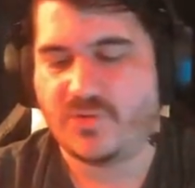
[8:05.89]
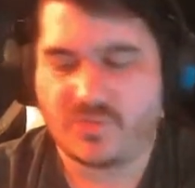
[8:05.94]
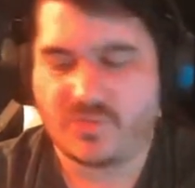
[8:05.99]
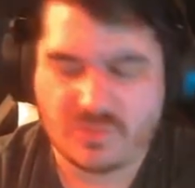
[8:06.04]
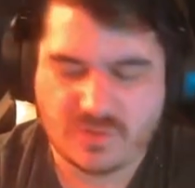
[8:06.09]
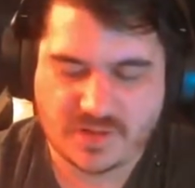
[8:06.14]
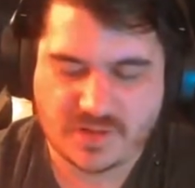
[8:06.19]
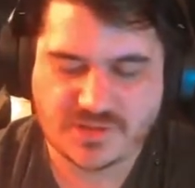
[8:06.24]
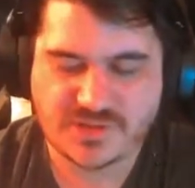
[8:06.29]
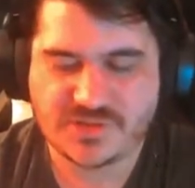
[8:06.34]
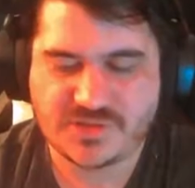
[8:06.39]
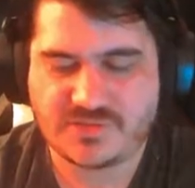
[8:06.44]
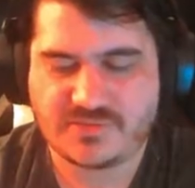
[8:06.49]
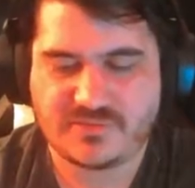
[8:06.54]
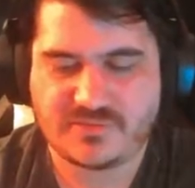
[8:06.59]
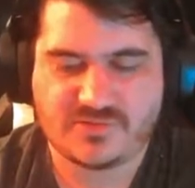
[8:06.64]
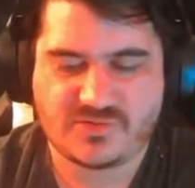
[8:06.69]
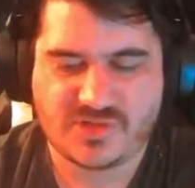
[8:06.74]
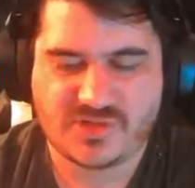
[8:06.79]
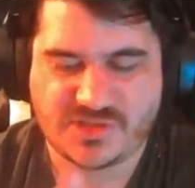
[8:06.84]
crush
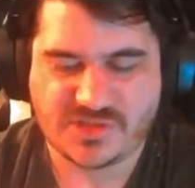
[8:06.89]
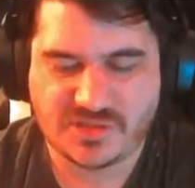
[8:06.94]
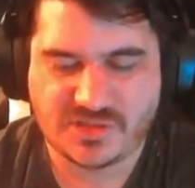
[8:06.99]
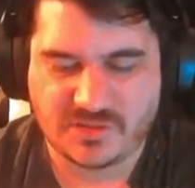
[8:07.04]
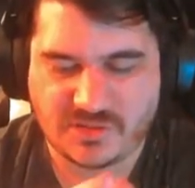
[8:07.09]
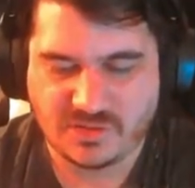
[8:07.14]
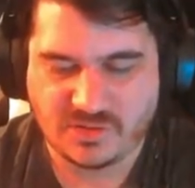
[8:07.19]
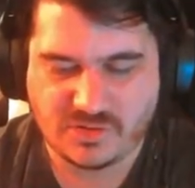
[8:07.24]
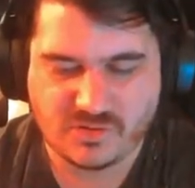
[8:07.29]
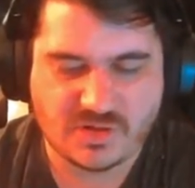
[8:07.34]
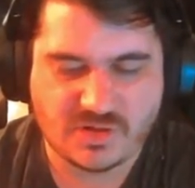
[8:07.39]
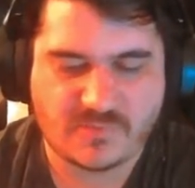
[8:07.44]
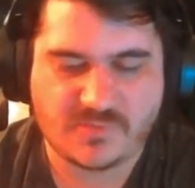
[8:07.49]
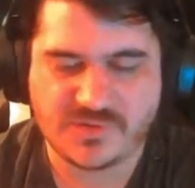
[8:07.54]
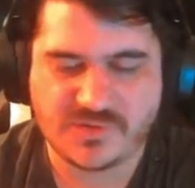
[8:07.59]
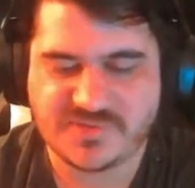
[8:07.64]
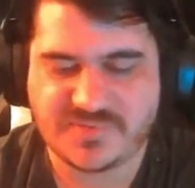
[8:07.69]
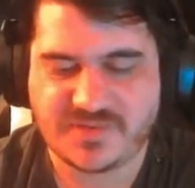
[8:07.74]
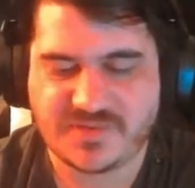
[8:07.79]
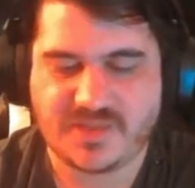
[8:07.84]
the little
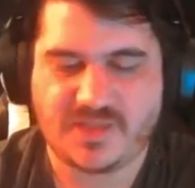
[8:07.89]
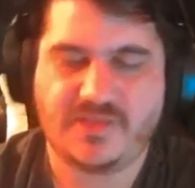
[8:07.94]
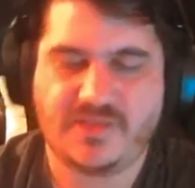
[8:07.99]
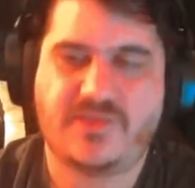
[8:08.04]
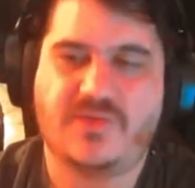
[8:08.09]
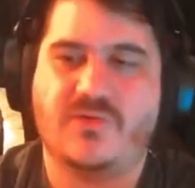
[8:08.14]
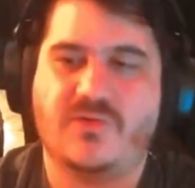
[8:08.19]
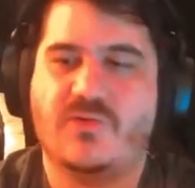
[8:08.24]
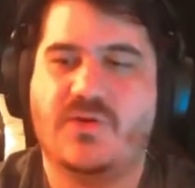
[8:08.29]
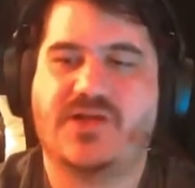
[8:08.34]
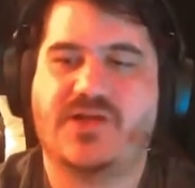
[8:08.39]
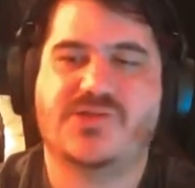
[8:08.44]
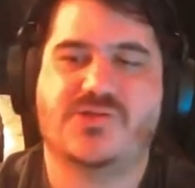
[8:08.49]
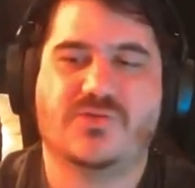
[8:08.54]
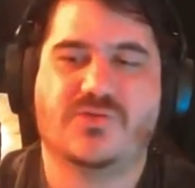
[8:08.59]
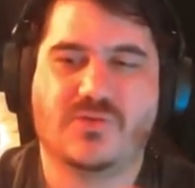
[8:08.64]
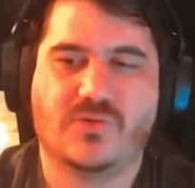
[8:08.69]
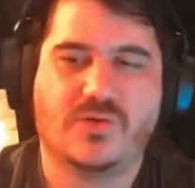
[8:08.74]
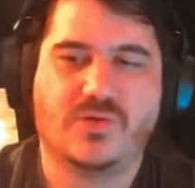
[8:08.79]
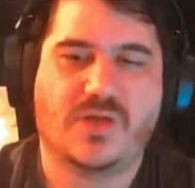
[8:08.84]
crumbles beneath you as you